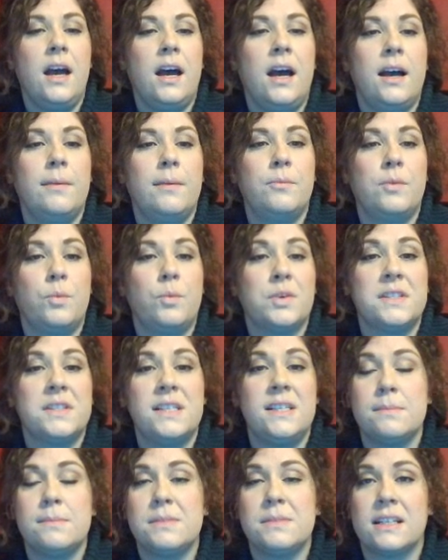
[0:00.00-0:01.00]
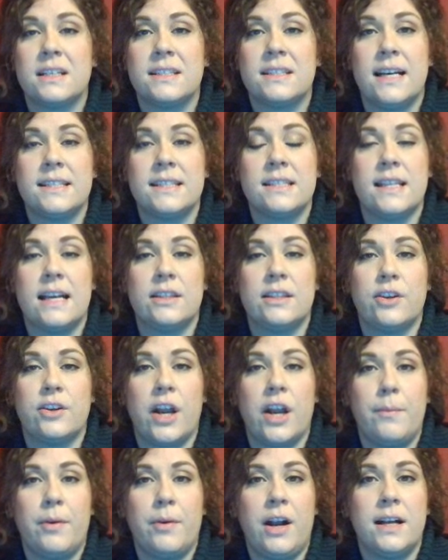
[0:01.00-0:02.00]
We'll see some success in that
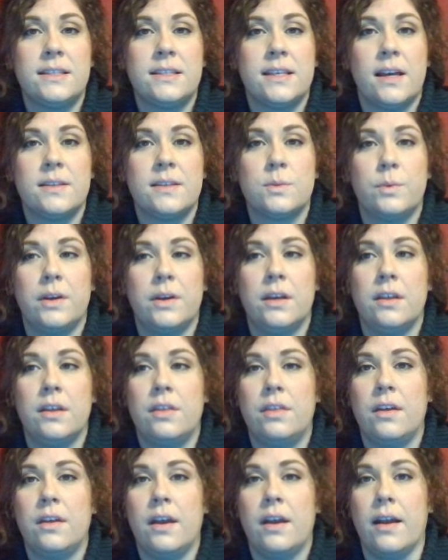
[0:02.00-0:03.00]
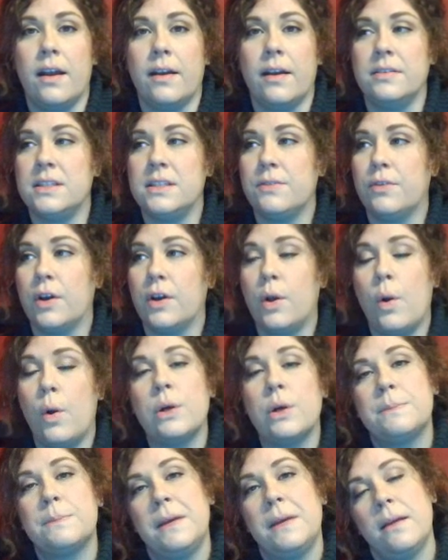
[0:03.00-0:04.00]
learning process with different
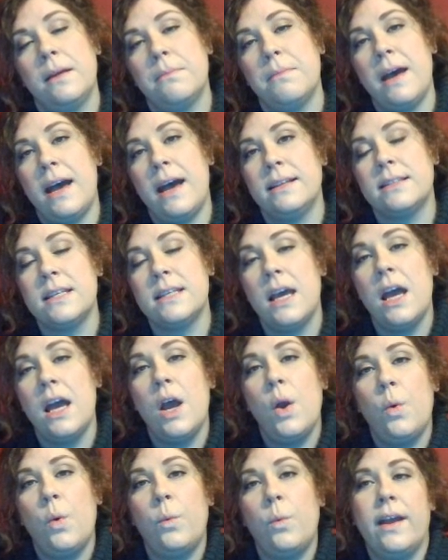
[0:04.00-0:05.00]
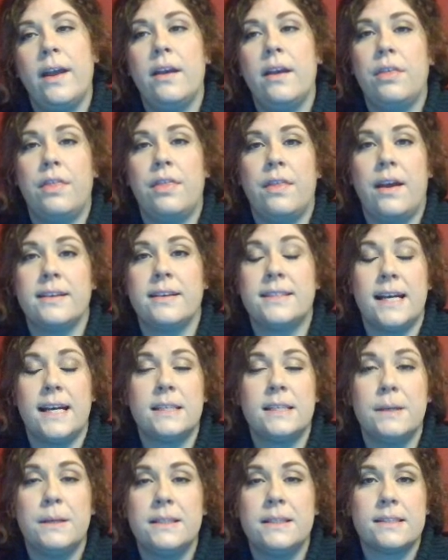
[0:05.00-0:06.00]
goals being met, with
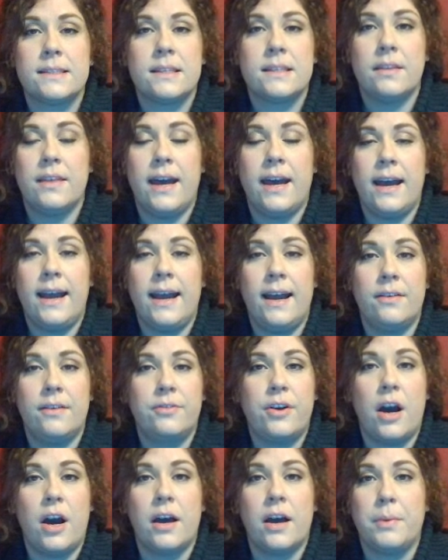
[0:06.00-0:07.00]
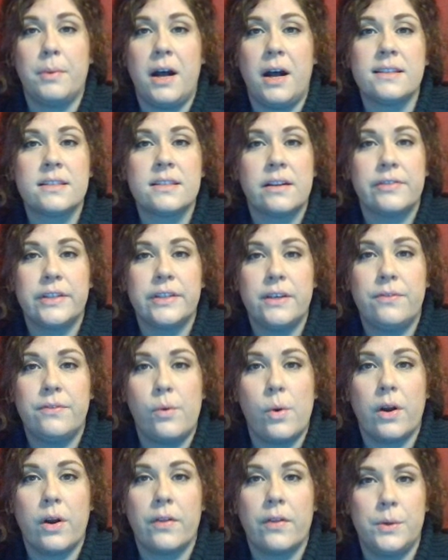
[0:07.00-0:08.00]
assessments that have gone positively
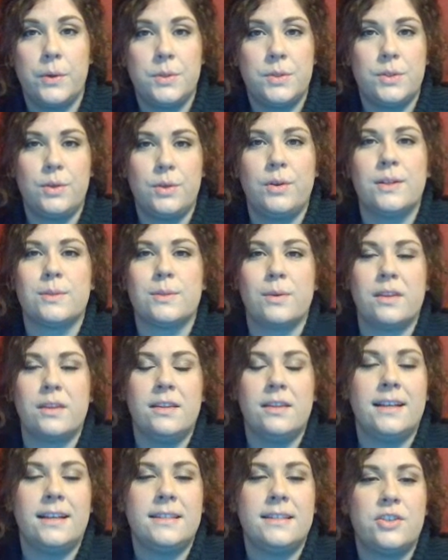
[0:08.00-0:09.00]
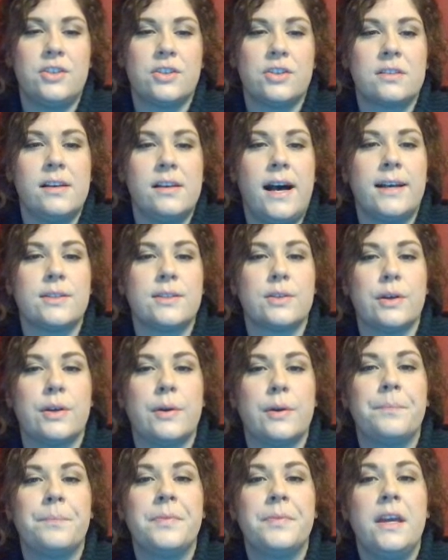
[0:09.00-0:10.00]
for those students within that teacher's
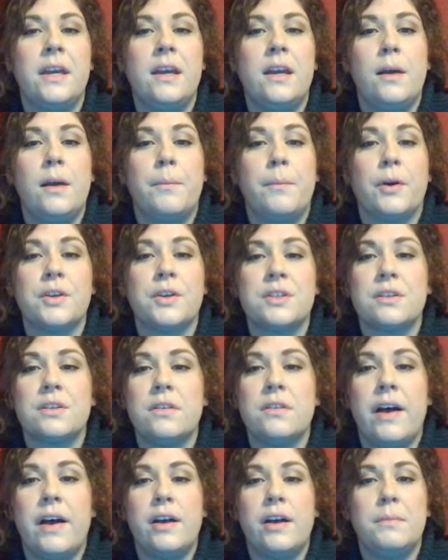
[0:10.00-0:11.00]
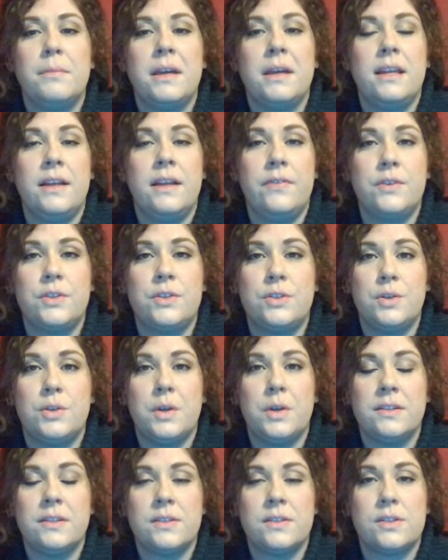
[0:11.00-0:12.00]
classroom. Personal development in the
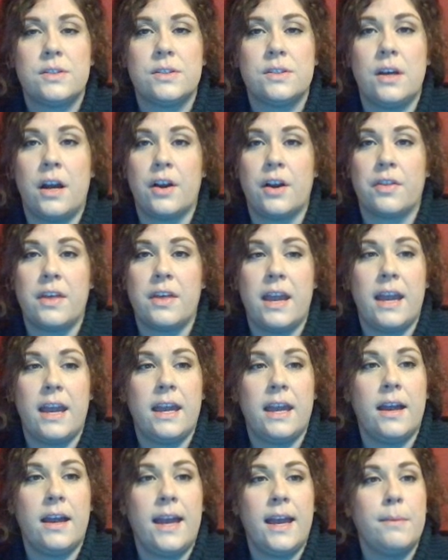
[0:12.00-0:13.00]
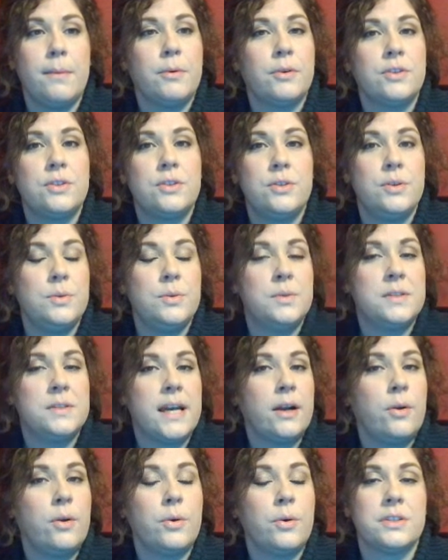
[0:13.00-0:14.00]
students, are they able to
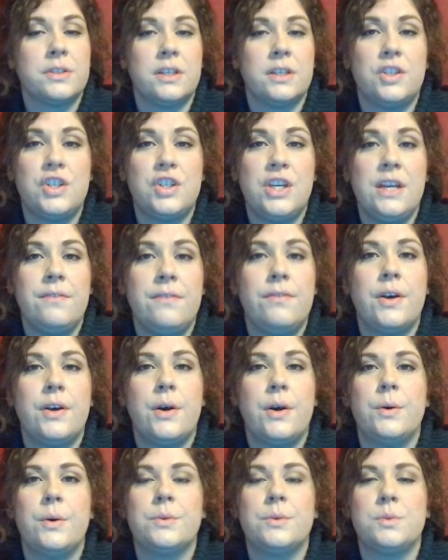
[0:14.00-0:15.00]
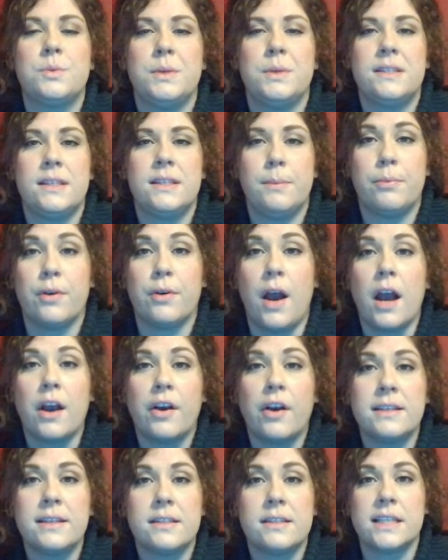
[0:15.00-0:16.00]
set goals and achieve those? Do we see
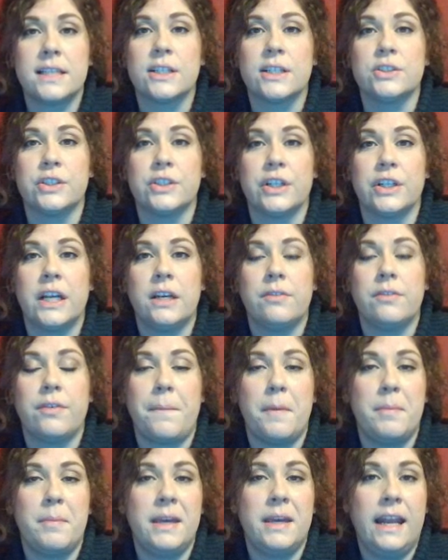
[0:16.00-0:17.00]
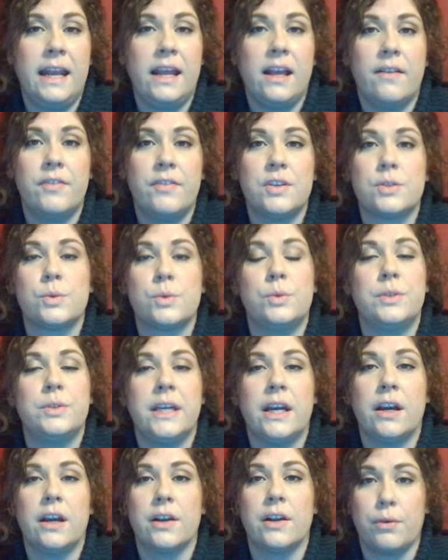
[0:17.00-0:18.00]
progress in their learning from the beginning of the school
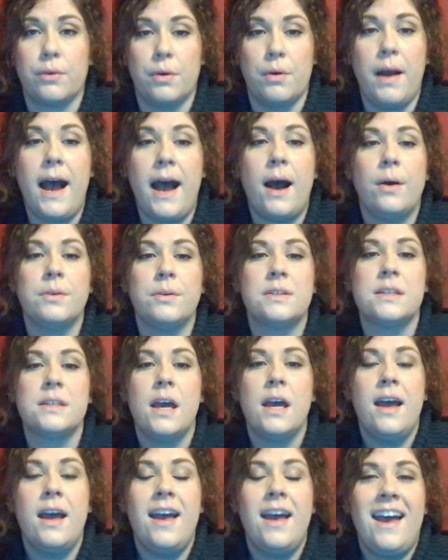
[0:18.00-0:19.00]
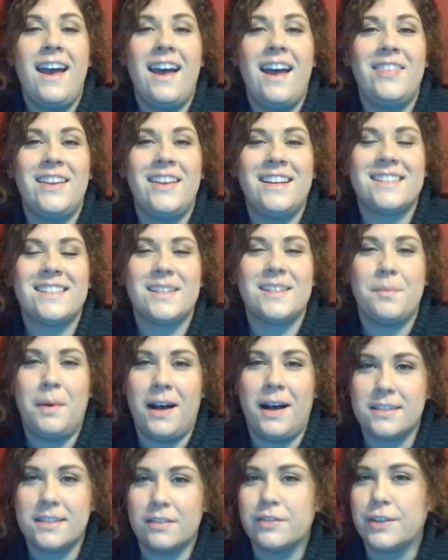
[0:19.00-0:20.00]
year and throughout? And then is it a
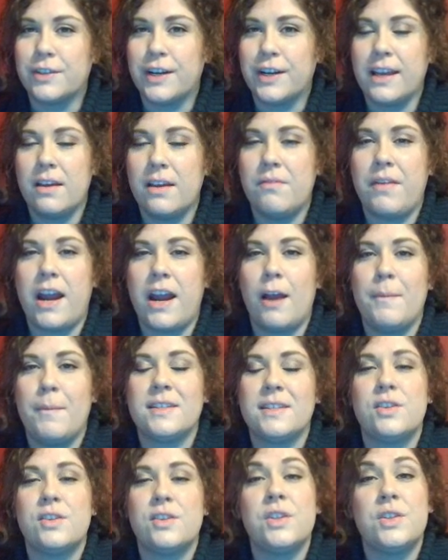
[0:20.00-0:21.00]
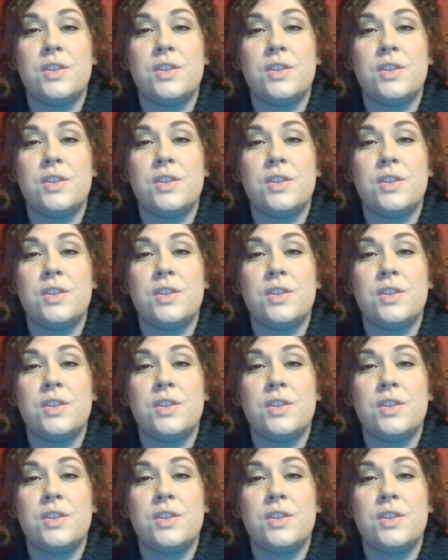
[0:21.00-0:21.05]
positive learning environment? So do